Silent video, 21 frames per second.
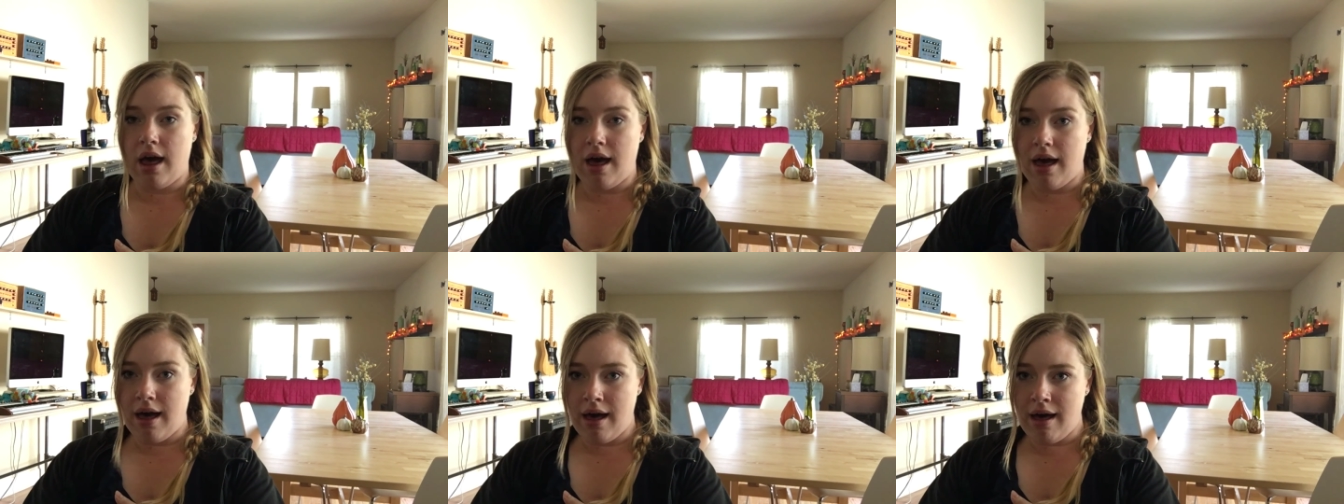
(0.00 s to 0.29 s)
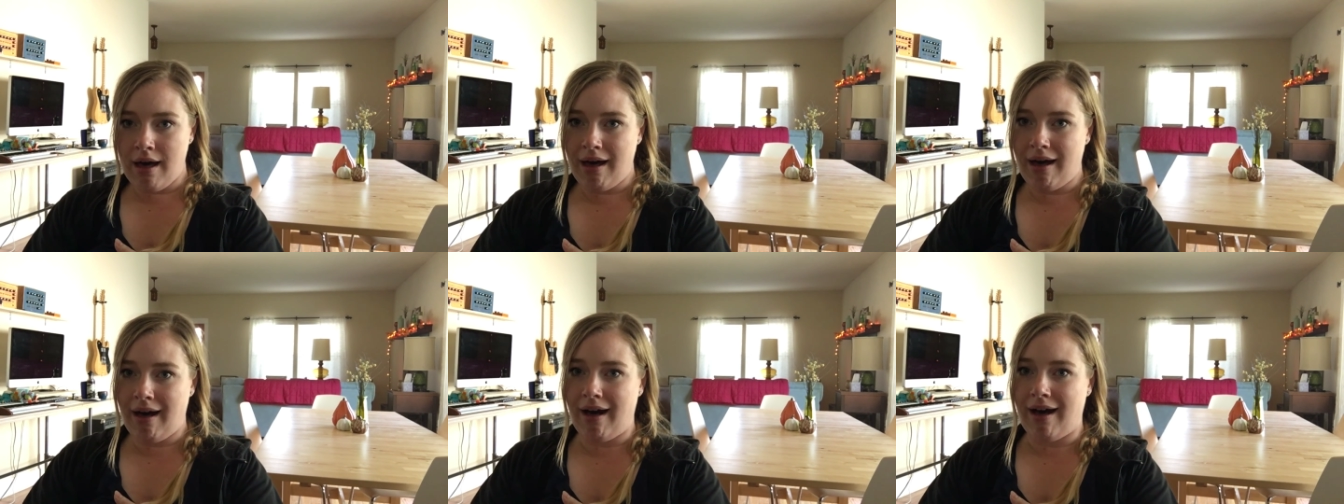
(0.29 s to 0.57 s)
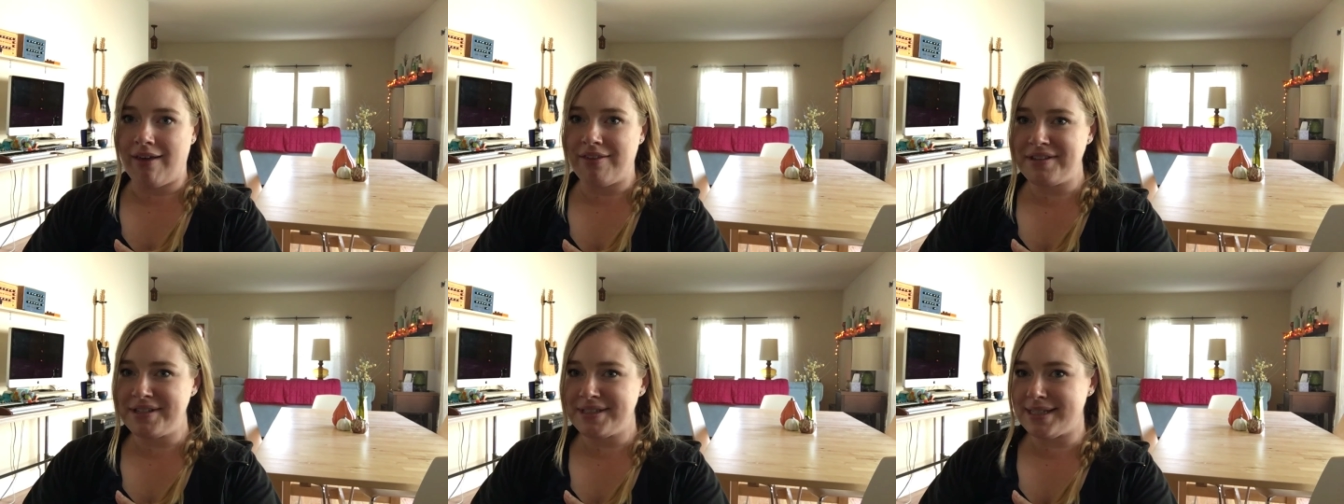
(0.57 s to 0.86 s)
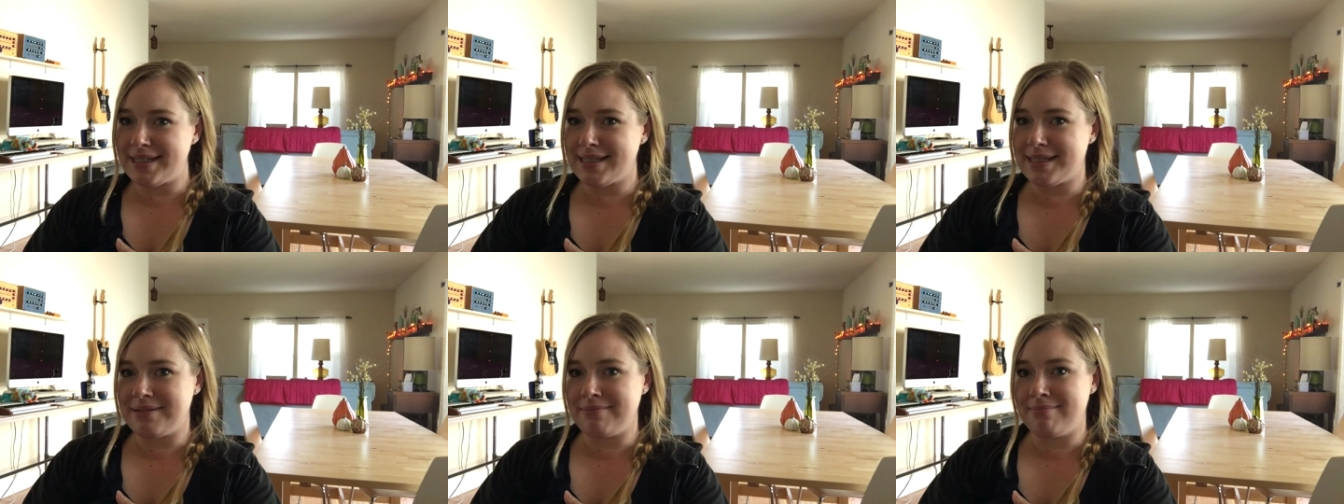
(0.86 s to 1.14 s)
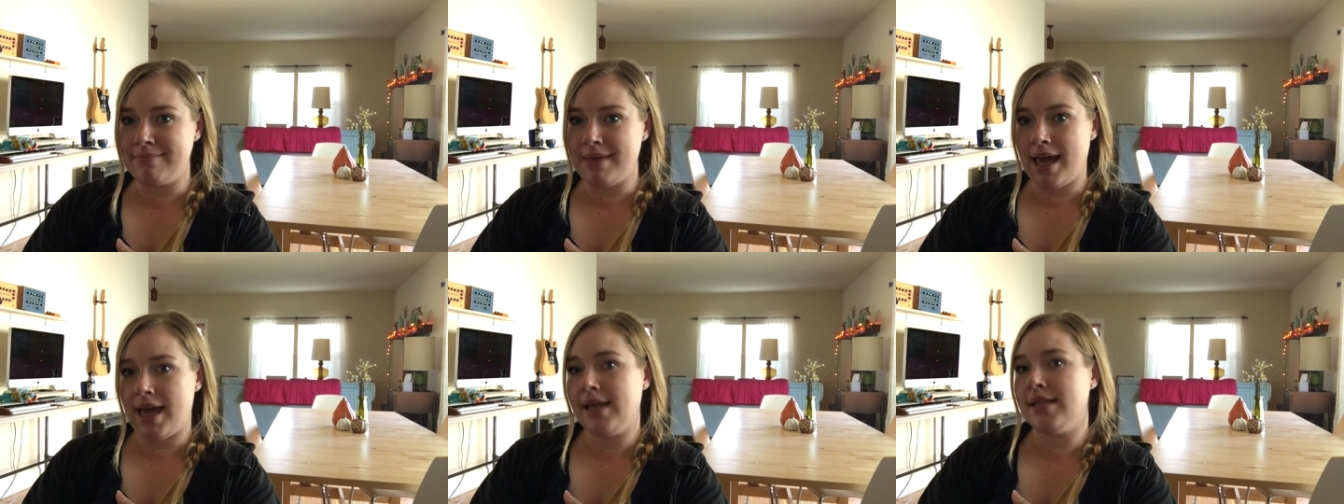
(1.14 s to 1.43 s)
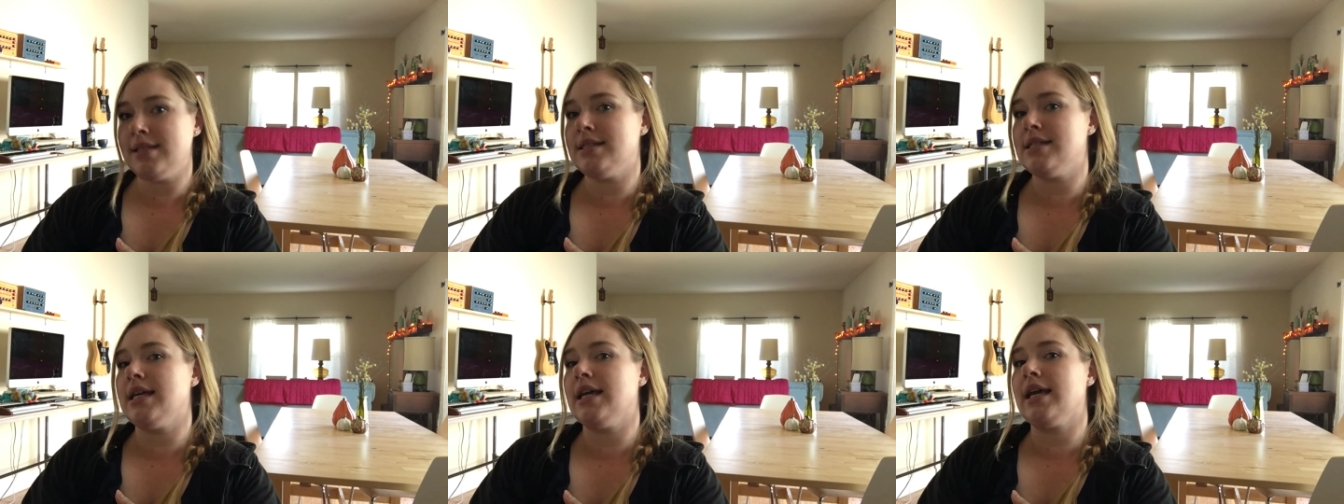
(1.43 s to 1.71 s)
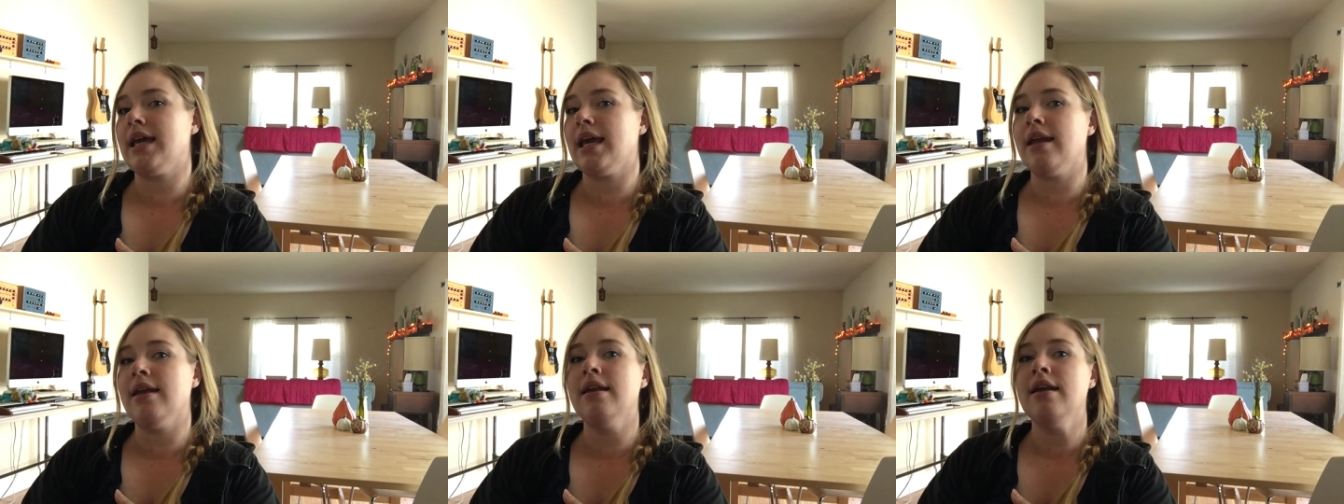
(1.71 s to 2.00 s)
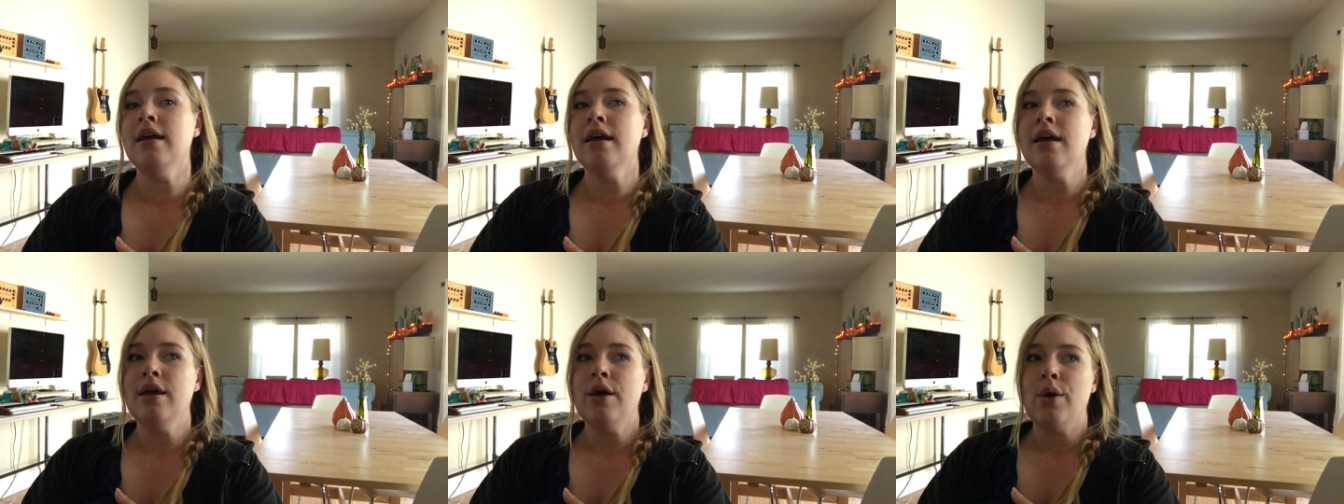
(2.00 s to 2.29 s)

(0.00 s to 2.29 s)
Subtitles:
oh, this is amazing, and